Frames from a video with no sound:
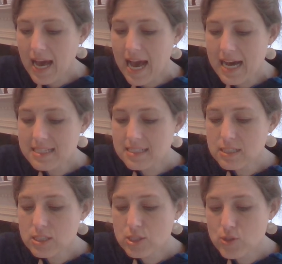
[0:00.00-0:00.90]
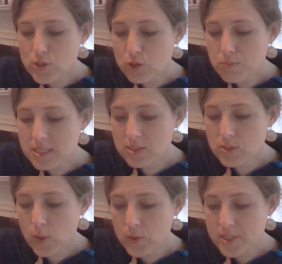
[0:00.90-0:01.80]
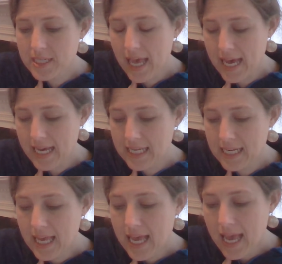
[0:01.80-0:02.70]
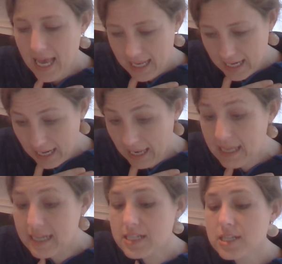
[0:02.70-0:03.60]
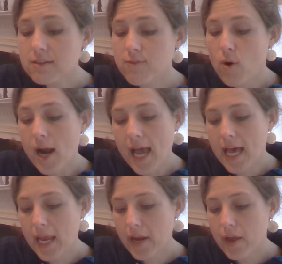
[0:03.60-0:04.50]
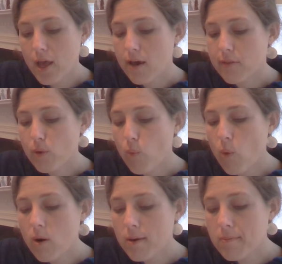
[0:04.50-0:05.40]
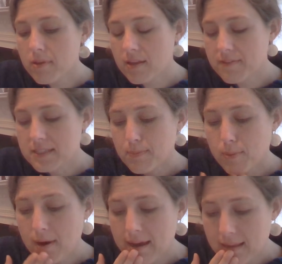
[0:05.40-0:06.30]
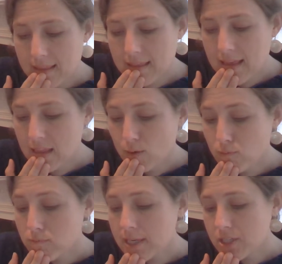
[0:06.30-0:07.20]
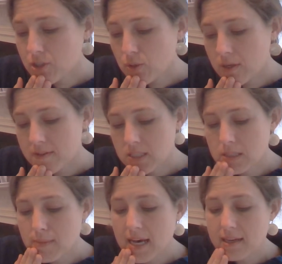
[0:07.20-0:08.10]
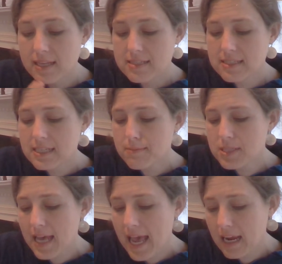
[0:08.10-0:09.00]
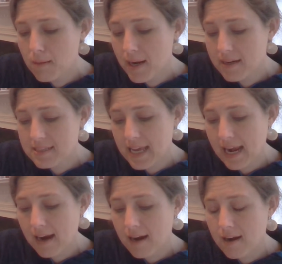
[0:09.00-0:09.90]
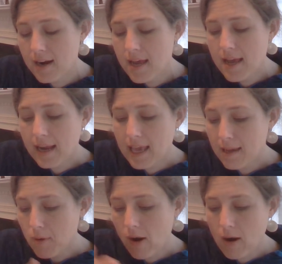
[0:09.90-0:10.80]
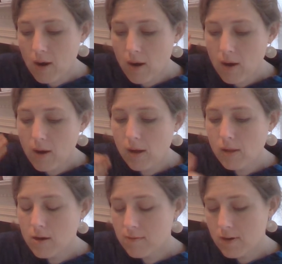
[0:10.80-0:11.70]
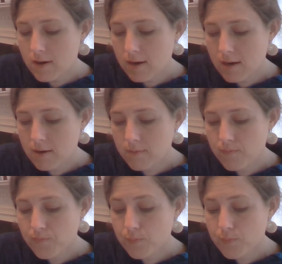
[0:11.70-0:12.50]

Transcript: Aslan stooped his golden head and licked her forehead. The warmth of his breath and the rich sort of smell that seemed to hang about his hair came all over her.